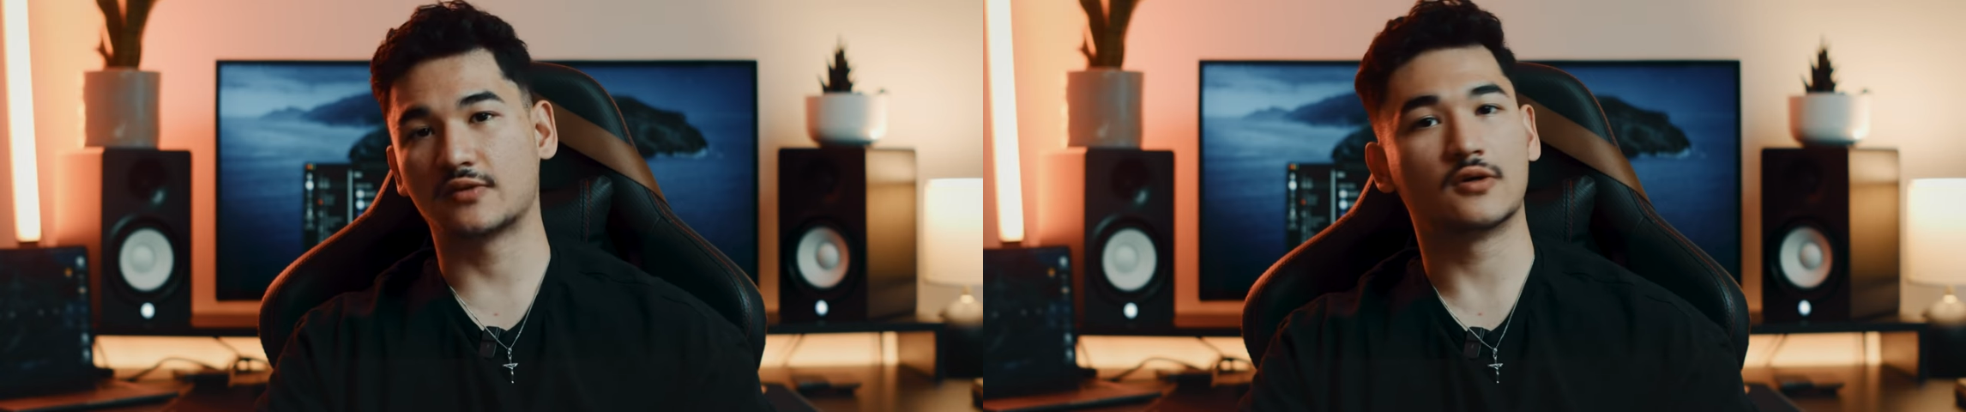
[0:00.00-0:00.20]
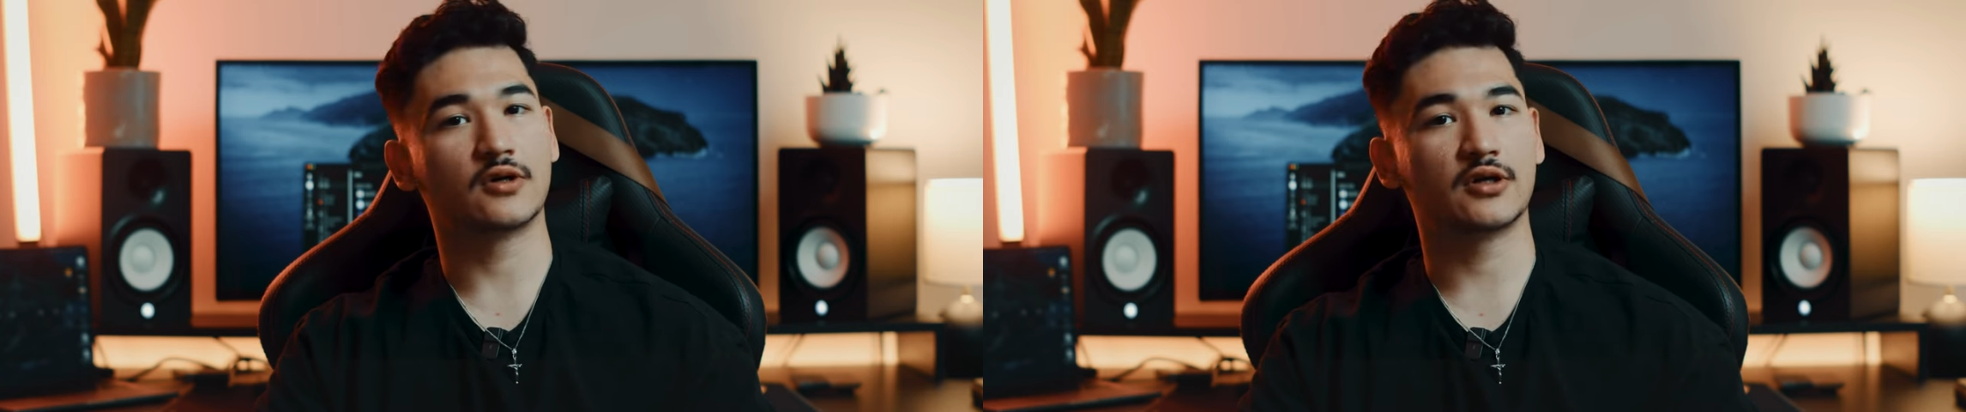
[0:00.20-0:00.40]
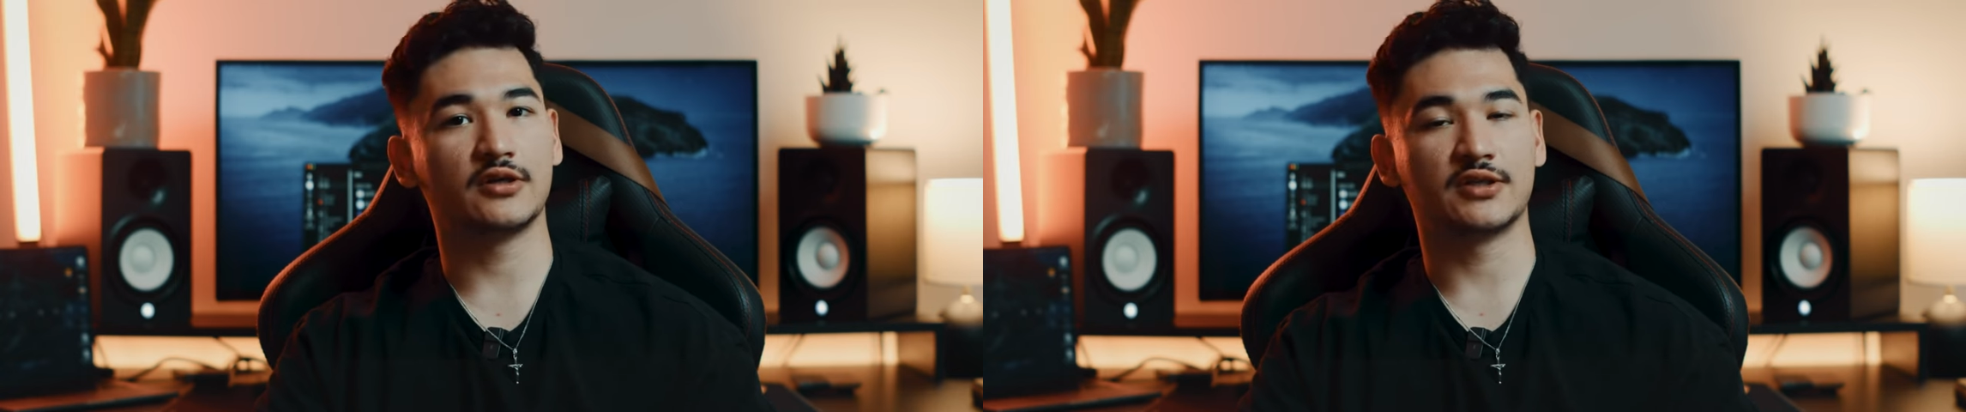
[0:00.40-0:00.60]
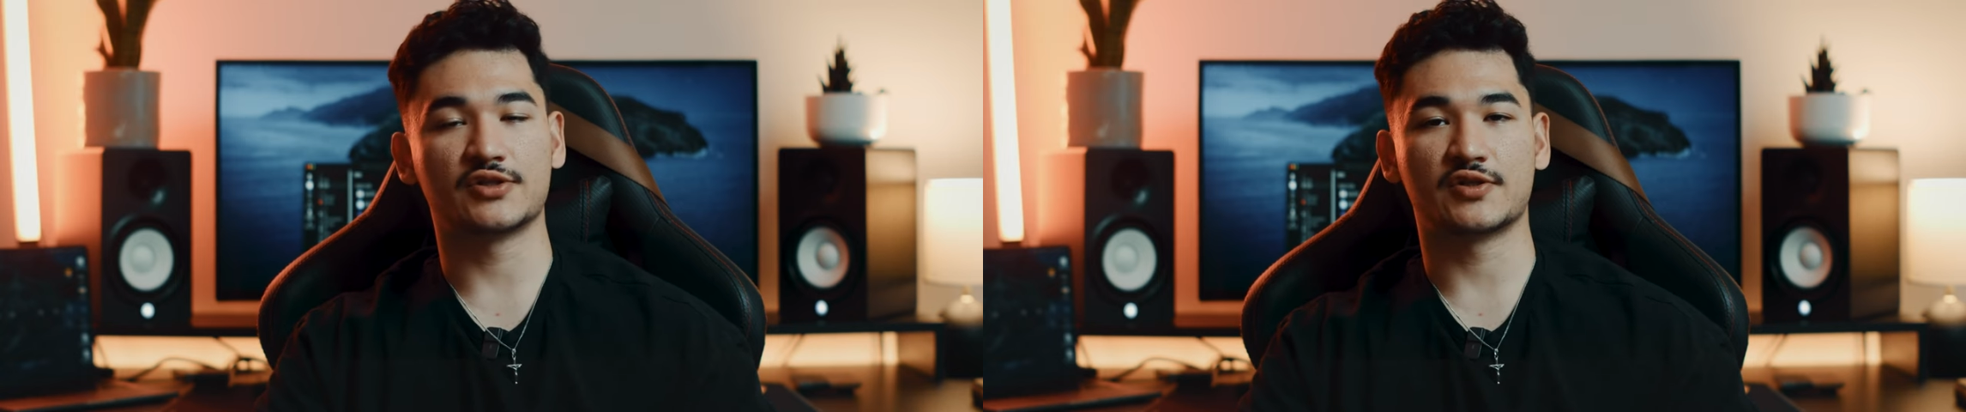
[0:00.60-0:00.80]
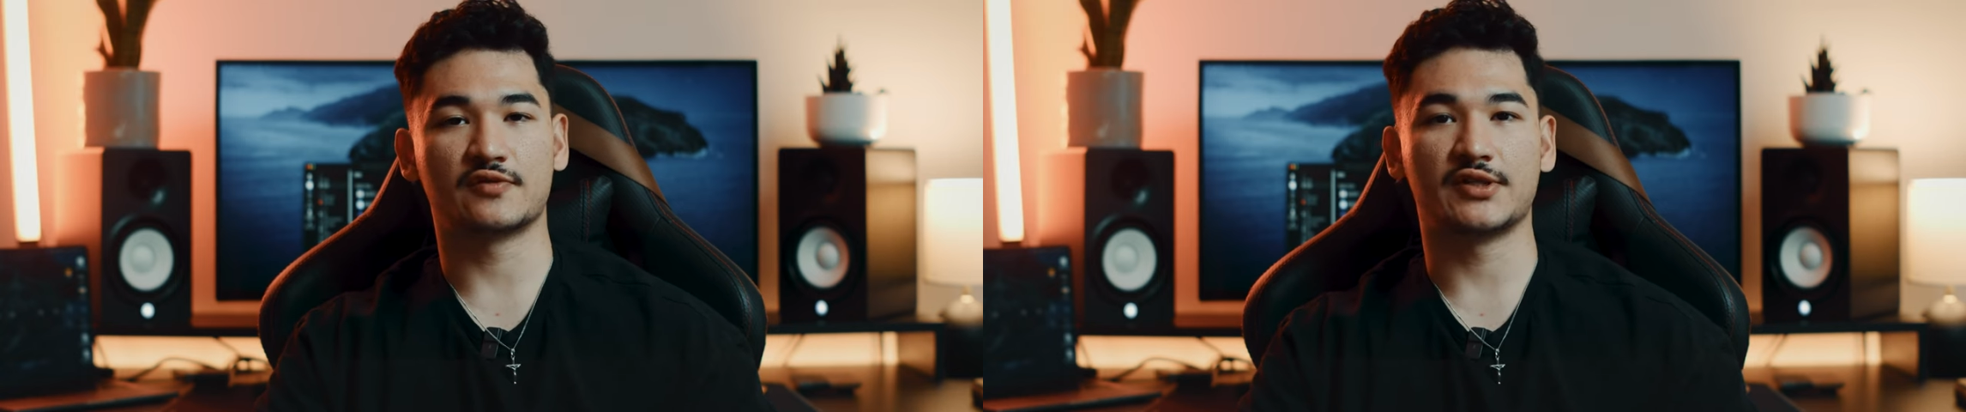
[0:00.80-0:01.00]
or you can
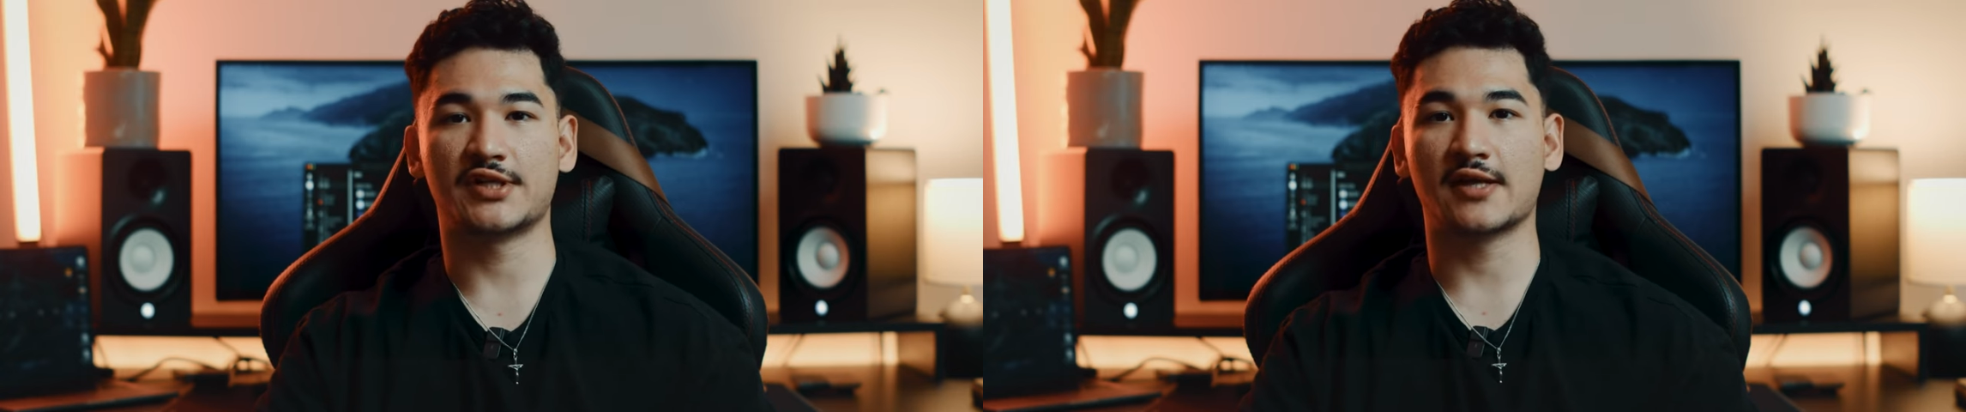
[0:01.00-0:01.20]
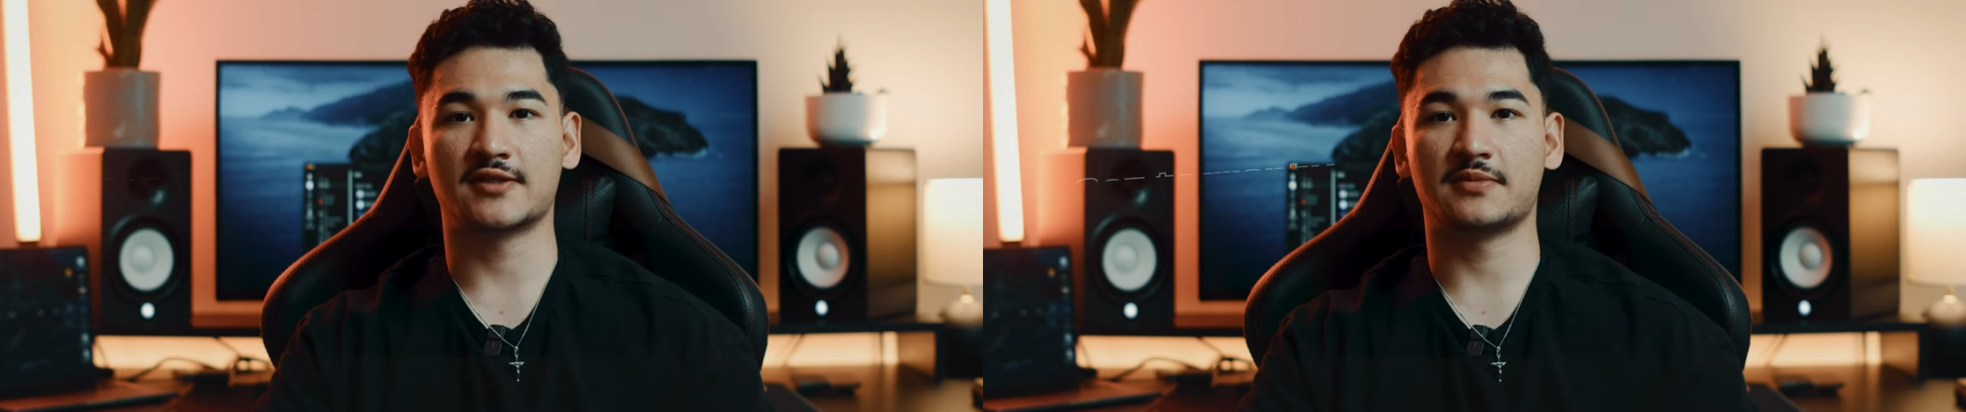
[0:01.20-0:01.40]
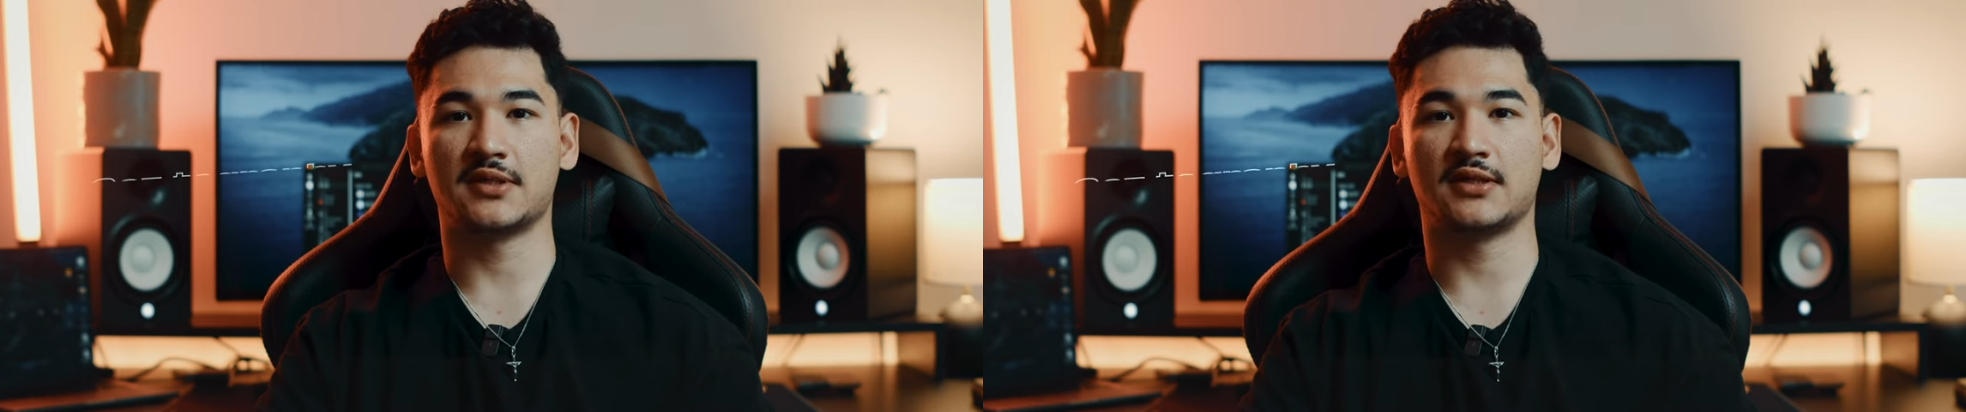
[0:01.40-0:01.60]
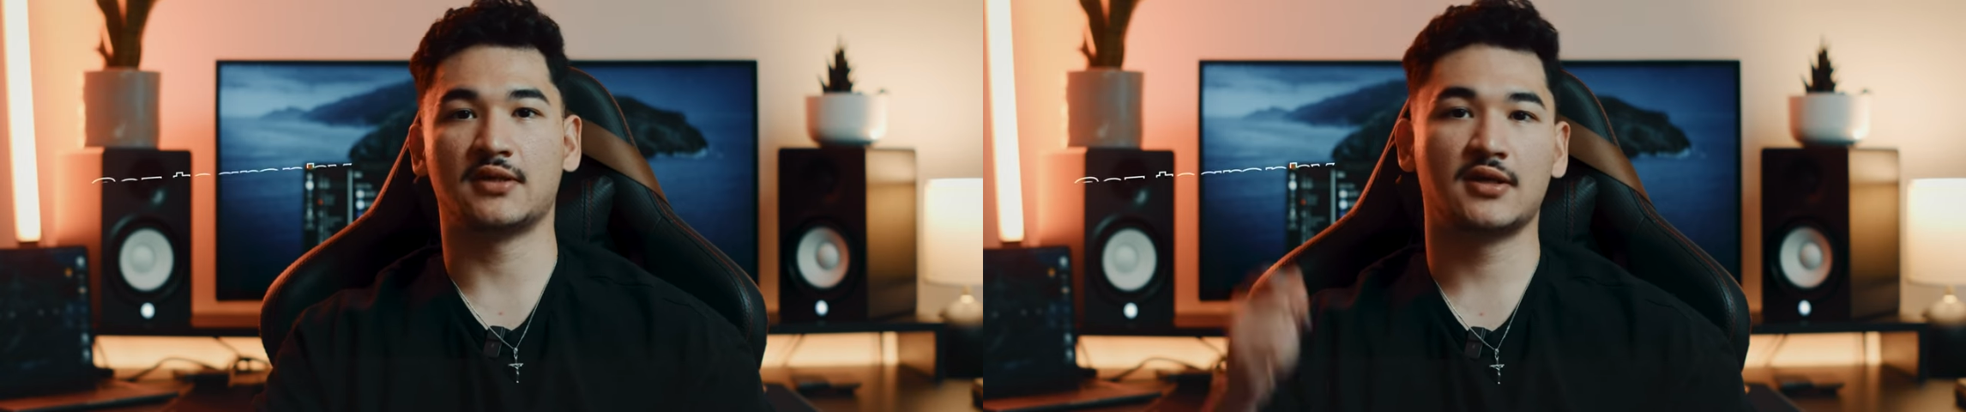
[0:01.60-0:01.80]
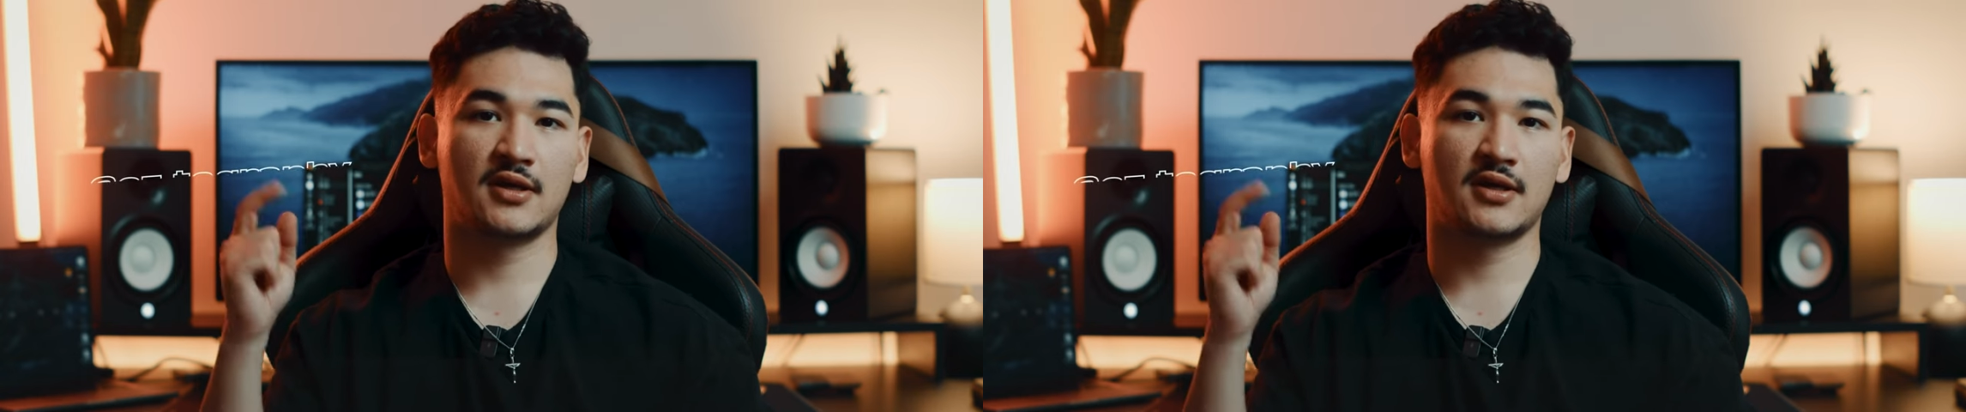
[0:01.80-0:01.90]
just reach out to me